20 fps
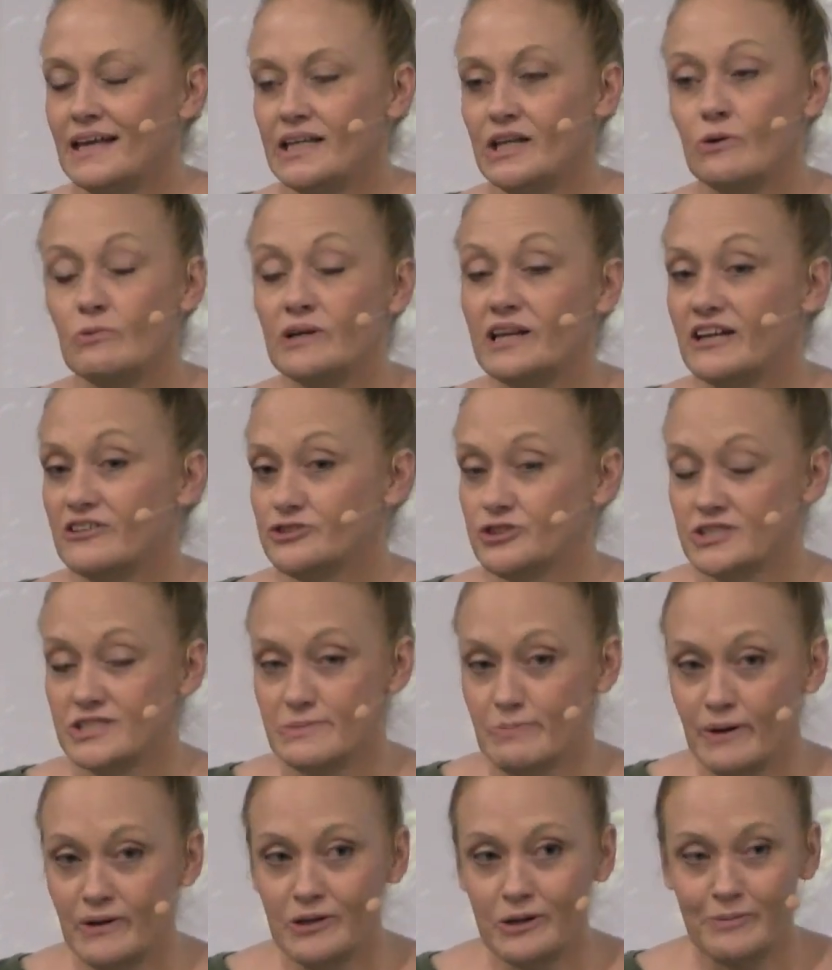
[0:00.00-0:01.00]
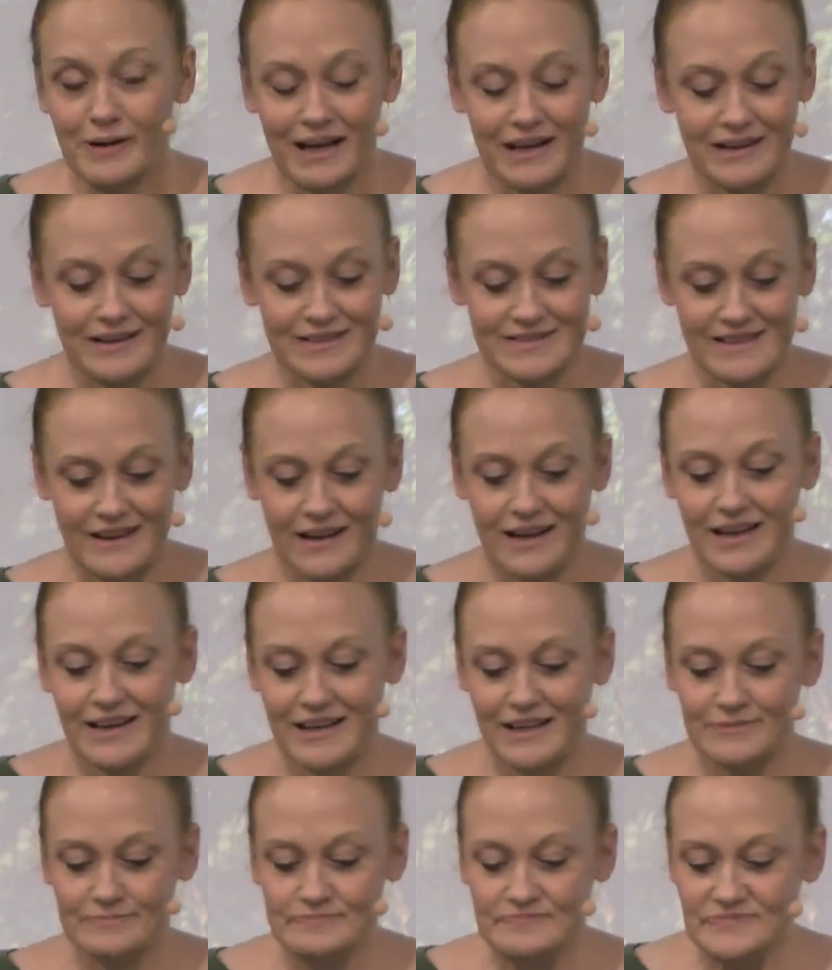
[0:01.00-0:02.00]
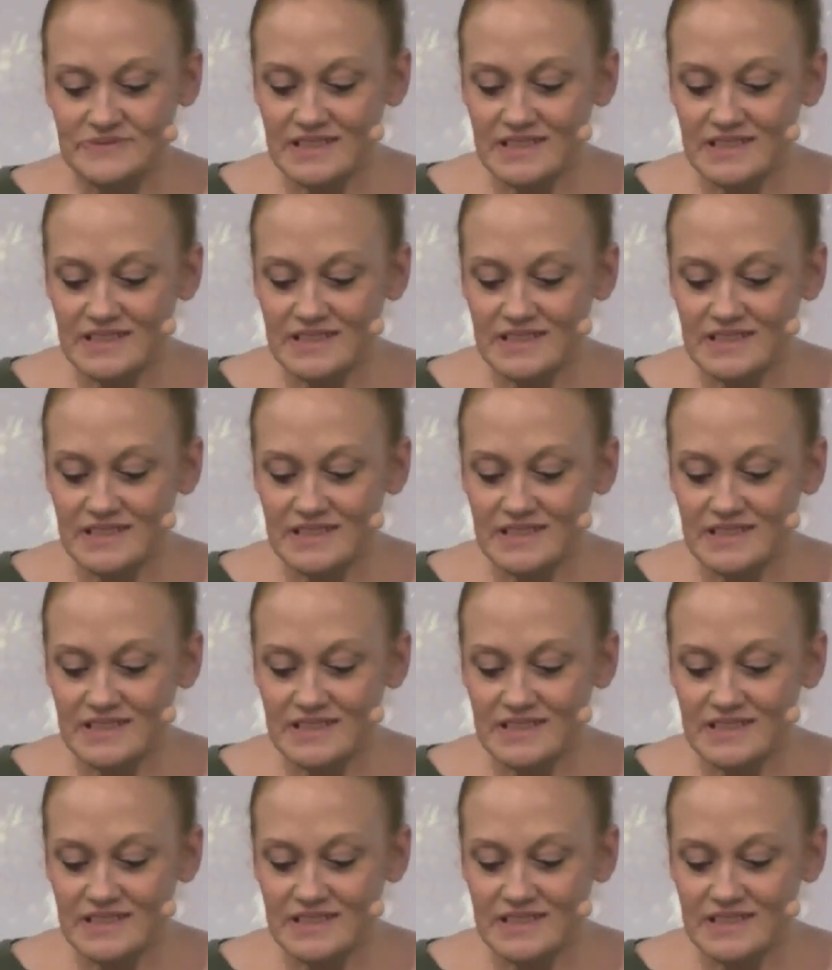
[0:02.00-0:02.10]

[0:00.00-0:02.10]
No one actually spoke about anxiety.